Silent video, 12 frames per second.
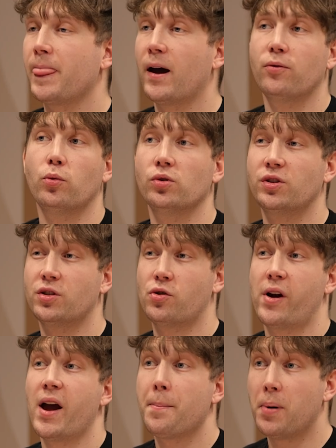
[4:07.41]
Now, if we wanted to
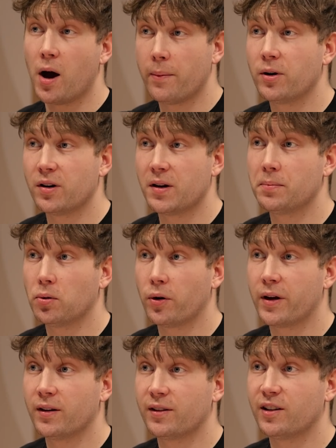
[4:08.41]
create a permanent
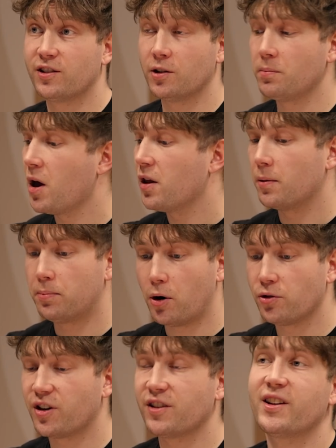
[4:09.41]
employee in the system, the
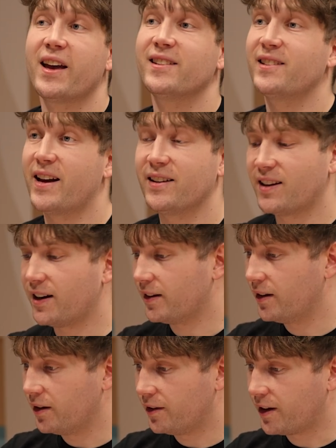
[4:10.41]
process is
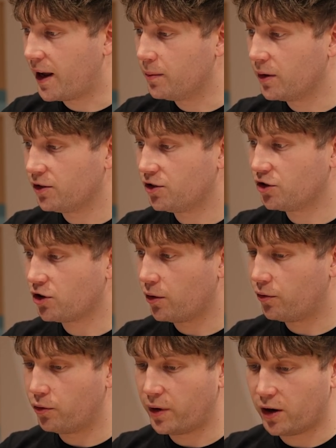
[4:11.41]
exactly the same. Let's just go
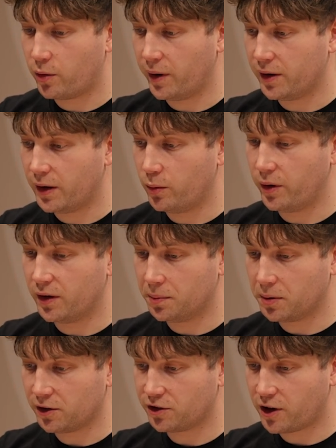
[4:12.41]
through that quickly. We'll hit the
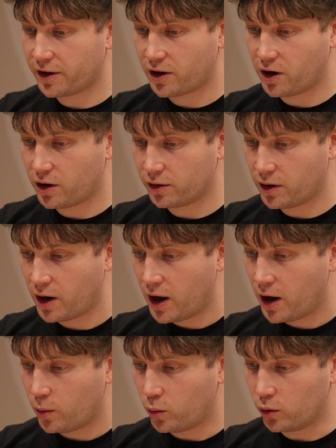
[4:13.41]
plus icon.
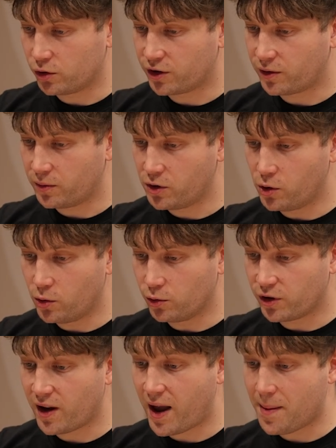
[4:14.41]
We'll
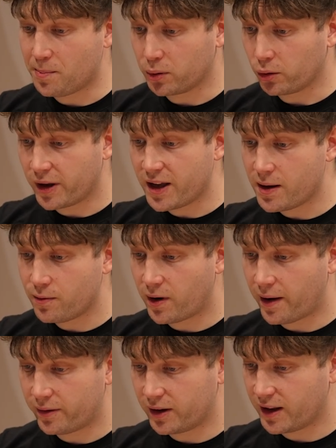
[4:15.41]
use employee
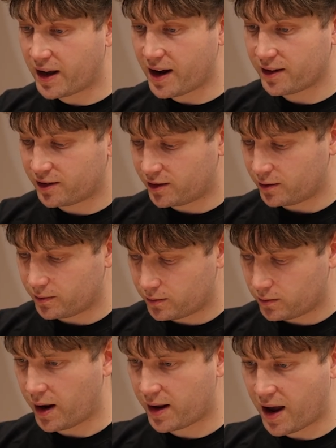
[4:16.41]
rather than guest.
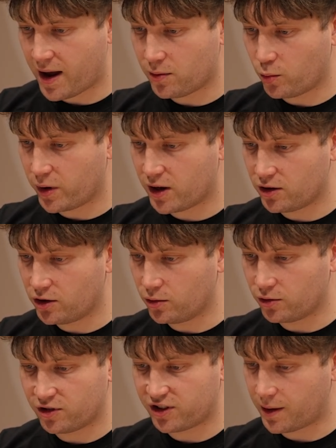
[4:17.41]
Again, we can
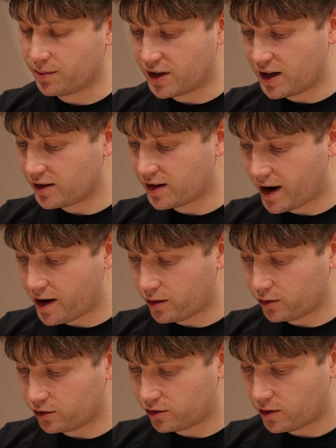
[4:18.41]
use the same
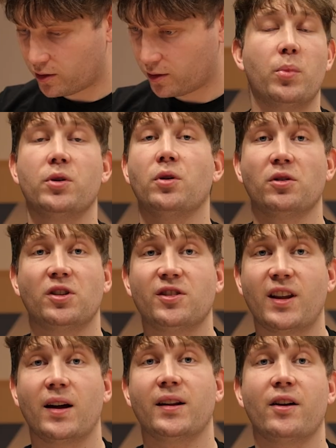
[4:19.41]
details, but you'll notice
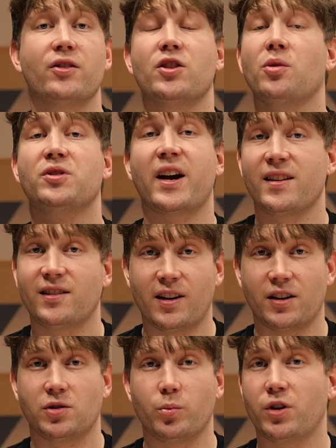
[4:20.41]
that there is no date
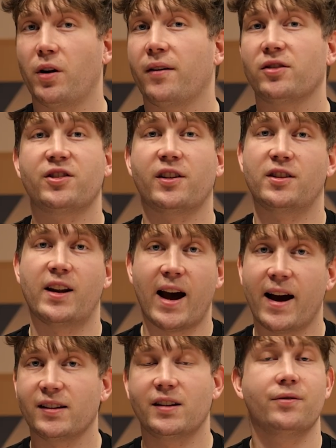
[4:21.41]
section. We don't have to set an
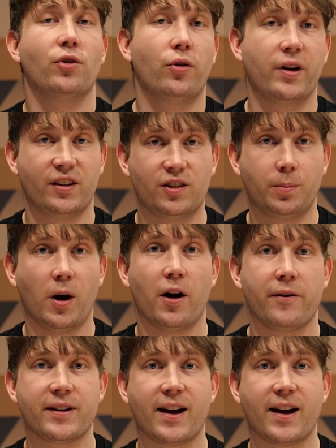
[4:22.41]
active or an expiry